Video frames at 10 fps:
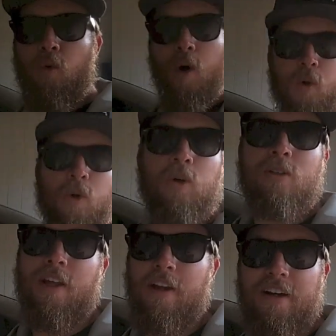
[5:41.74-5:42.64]
Woo!
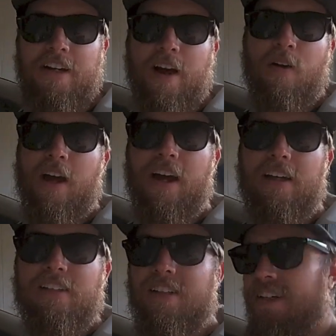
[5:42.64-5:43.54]
So there you go
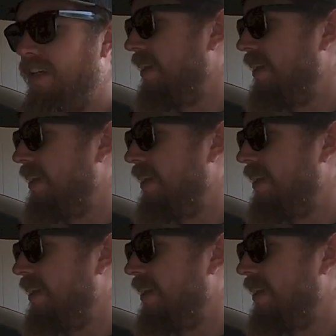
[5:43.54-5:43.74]
guys.